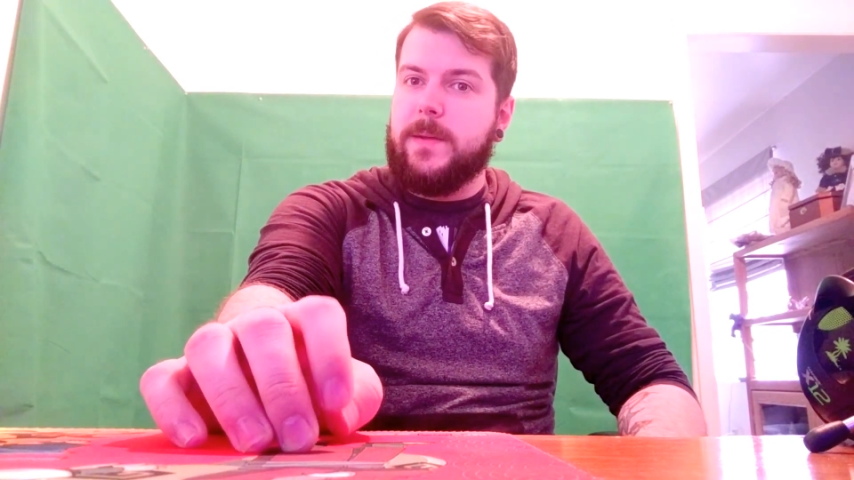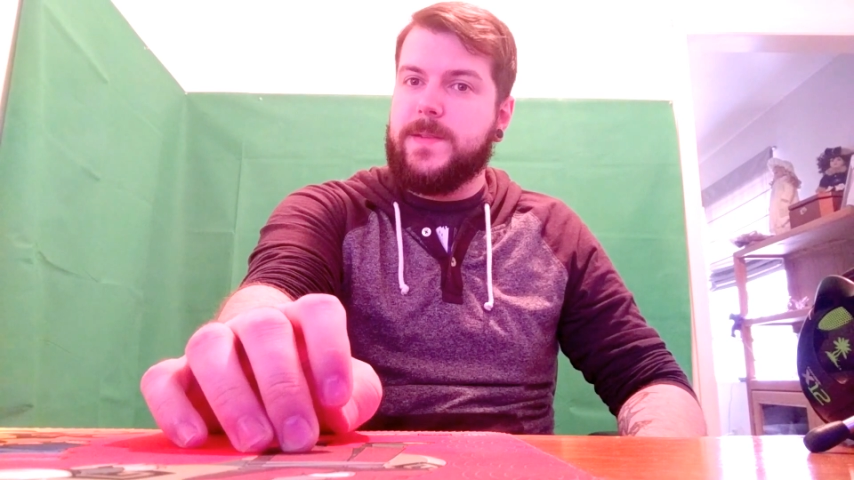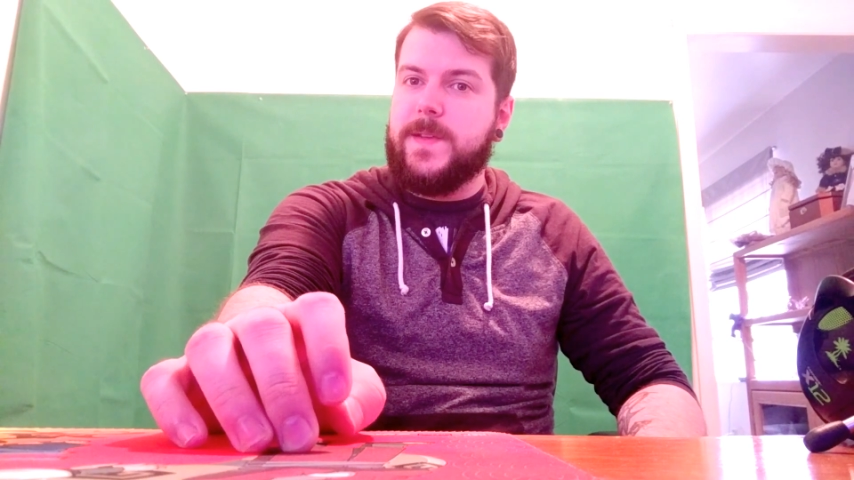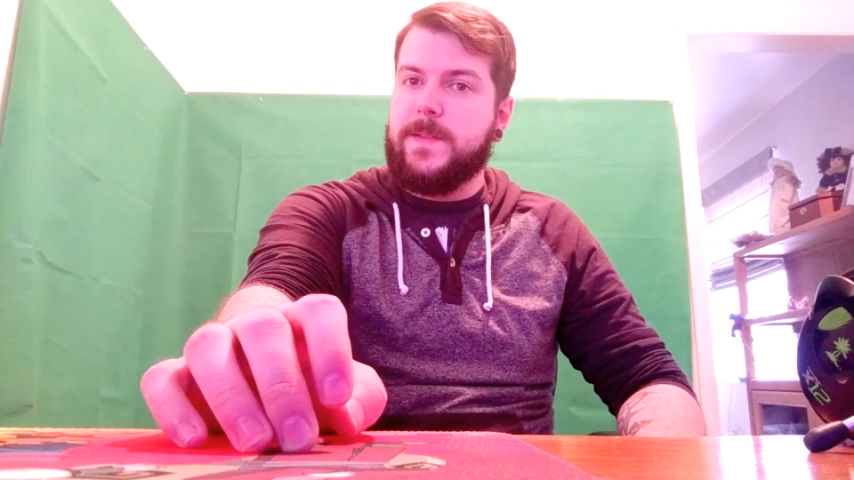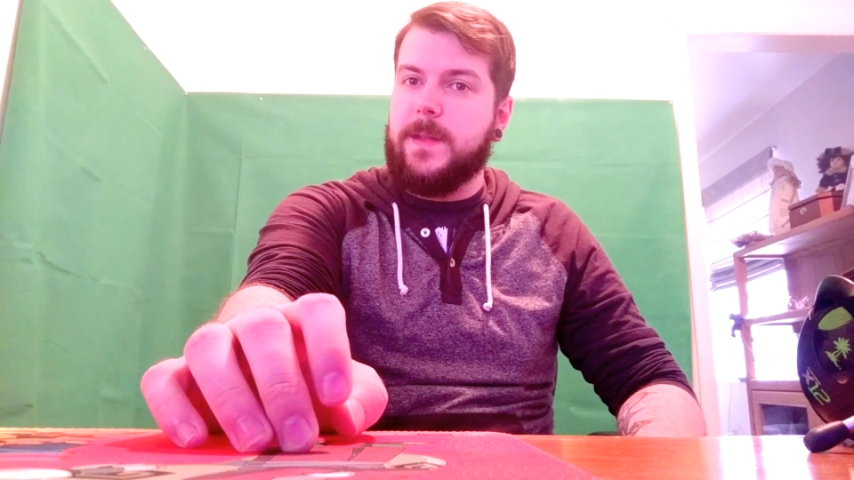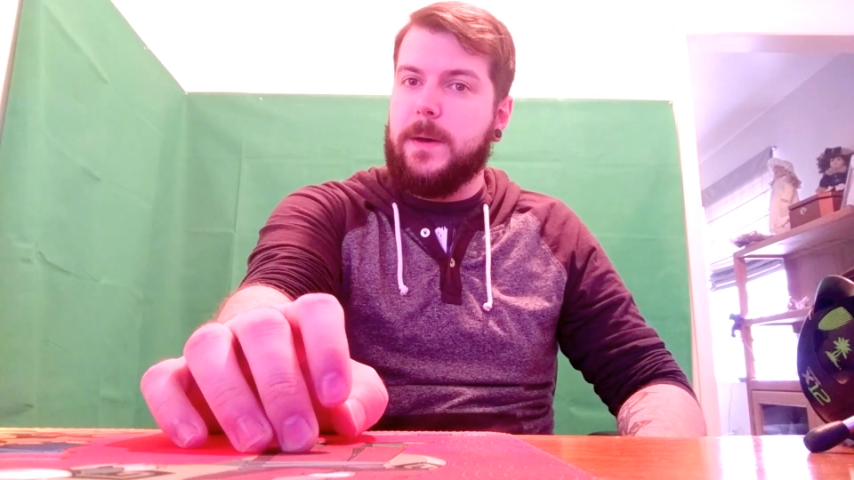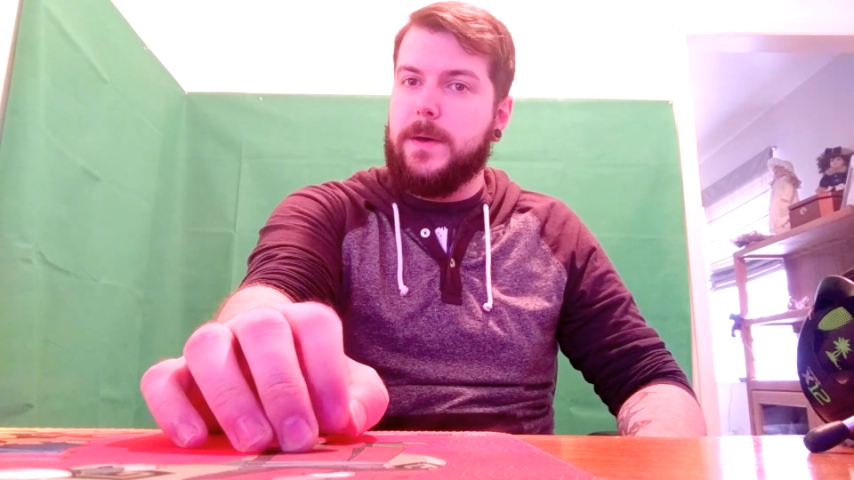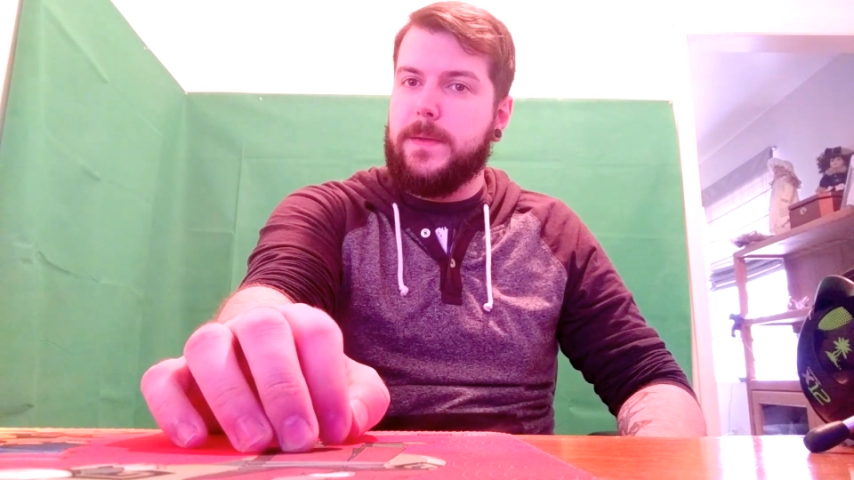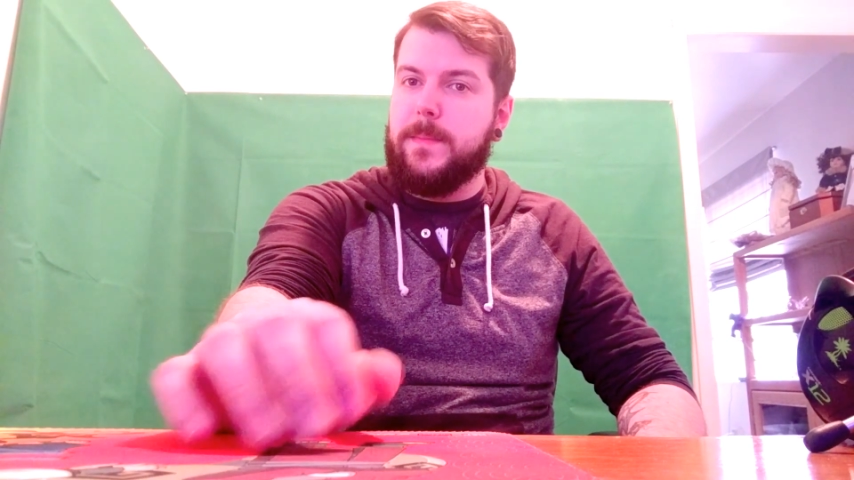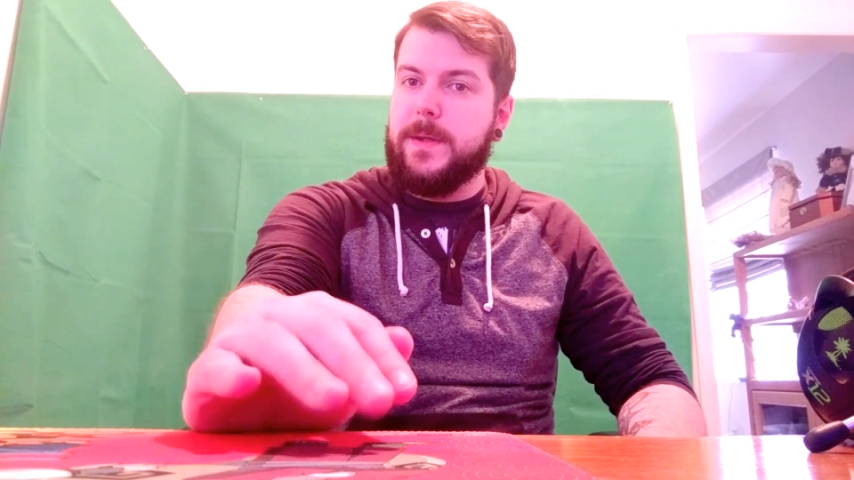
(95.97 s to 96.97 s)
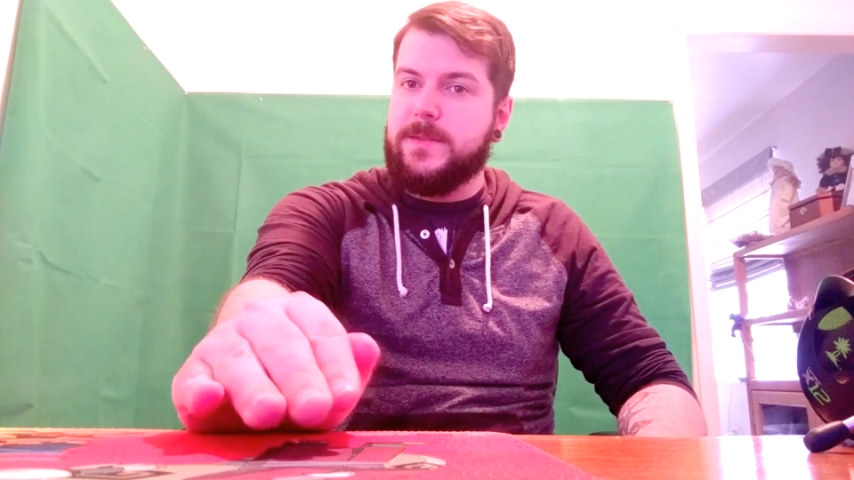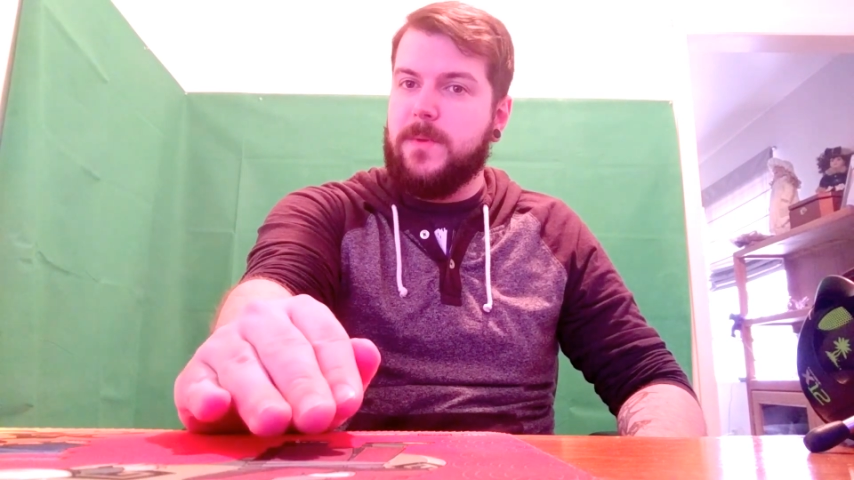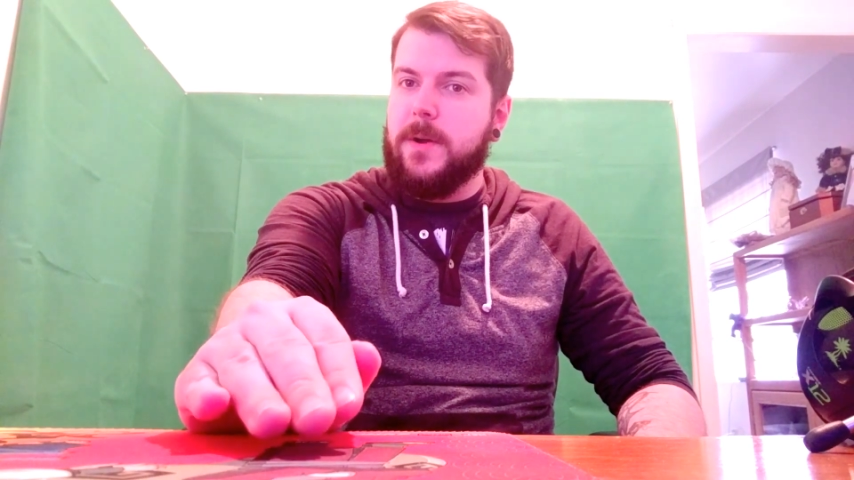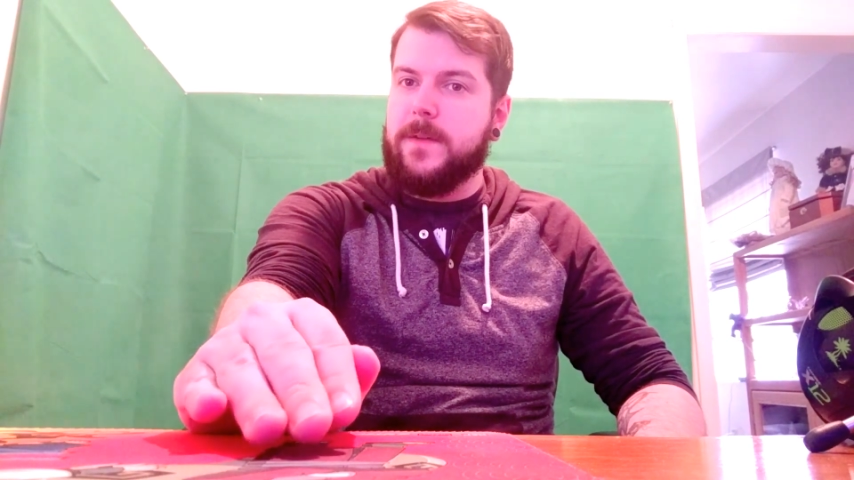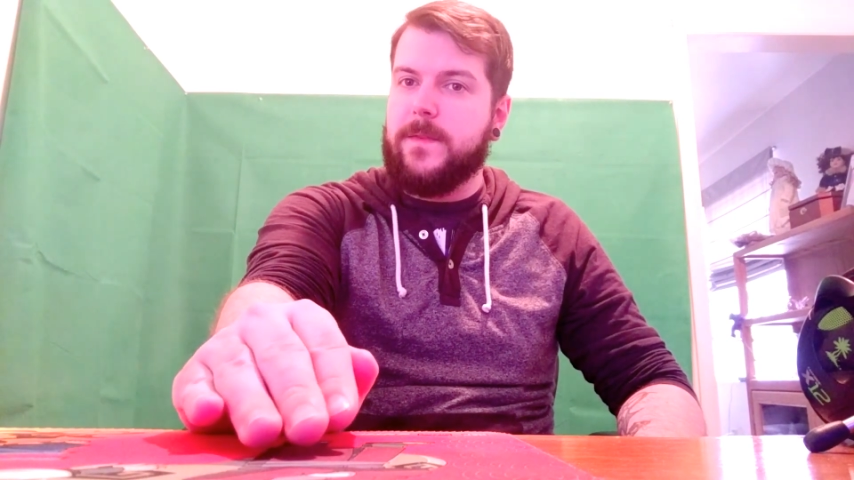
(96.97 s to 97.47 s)
to set the
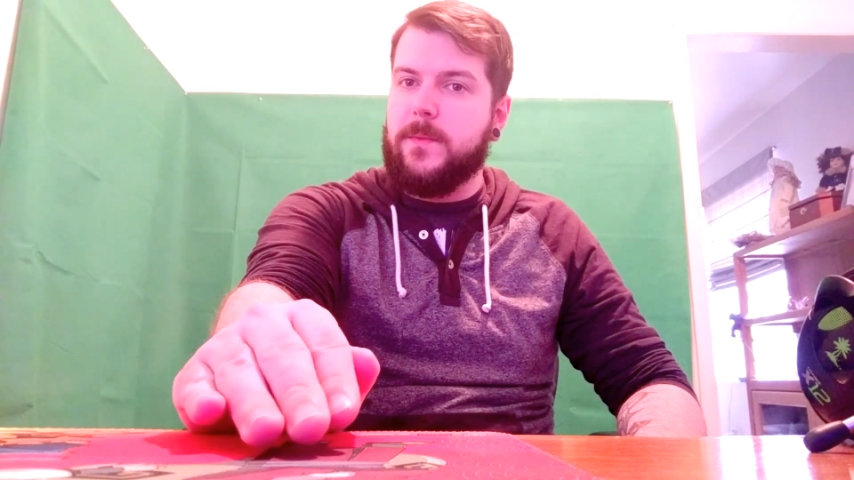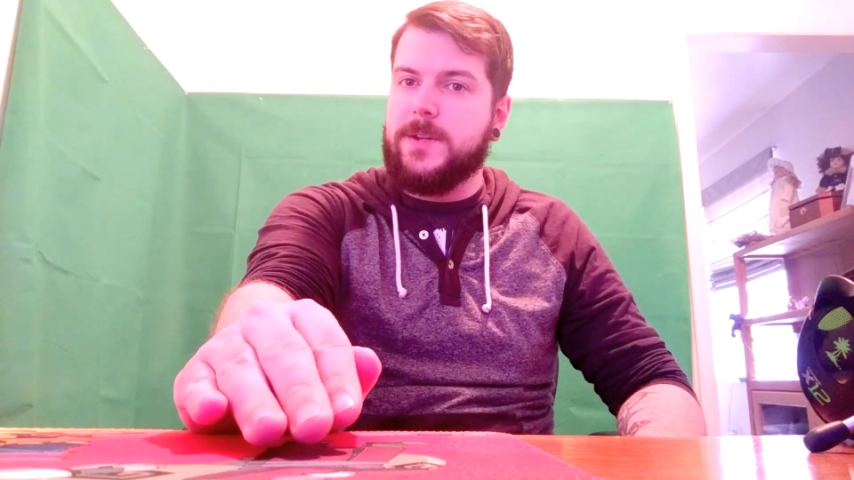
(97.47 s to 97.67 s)
benchmark for